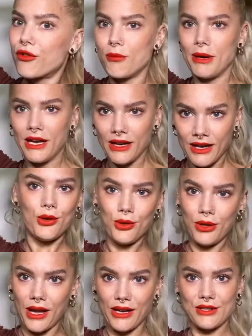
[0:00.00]
for me who
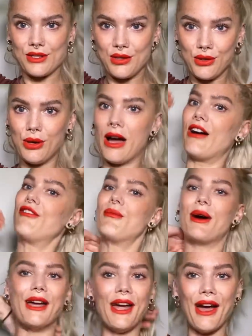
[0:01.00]
likes to have
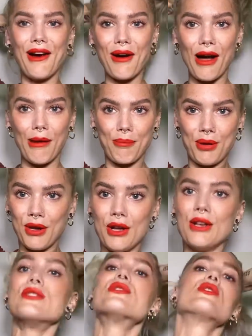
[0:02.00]
my hair up.
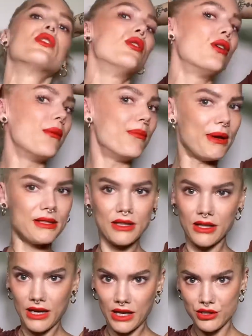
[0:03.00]
So
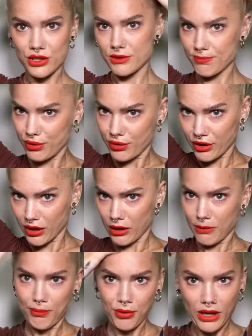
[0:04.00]
basically I just put it
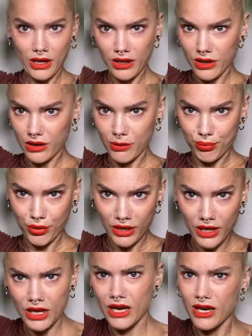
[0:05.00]
up in a
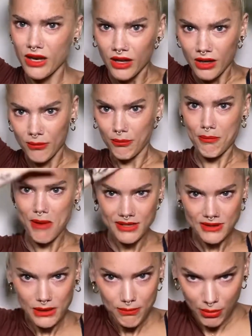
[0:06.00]
pretty
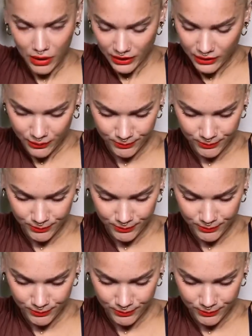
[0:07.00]
messy bun.